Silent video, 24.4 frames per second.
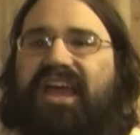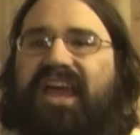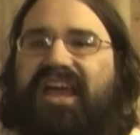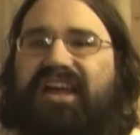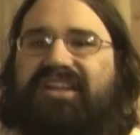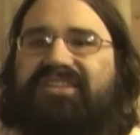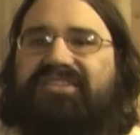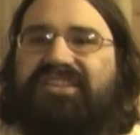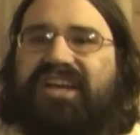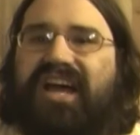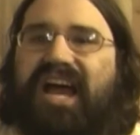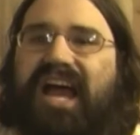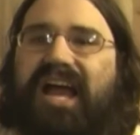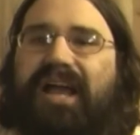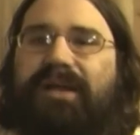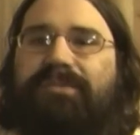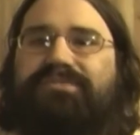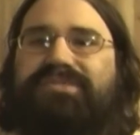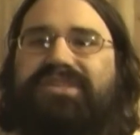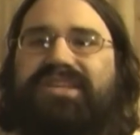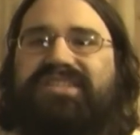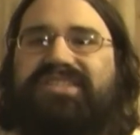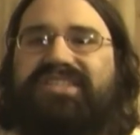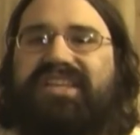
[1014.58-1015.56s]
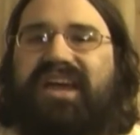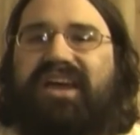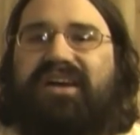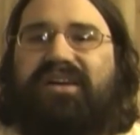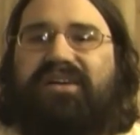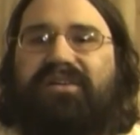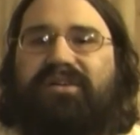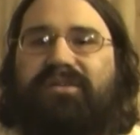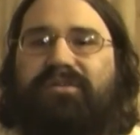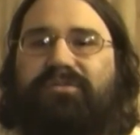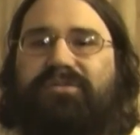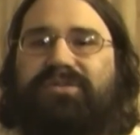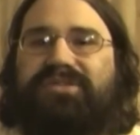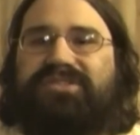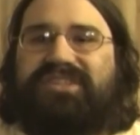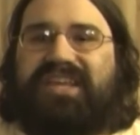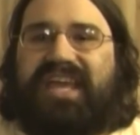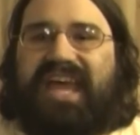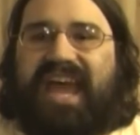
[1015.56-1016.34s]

At times it was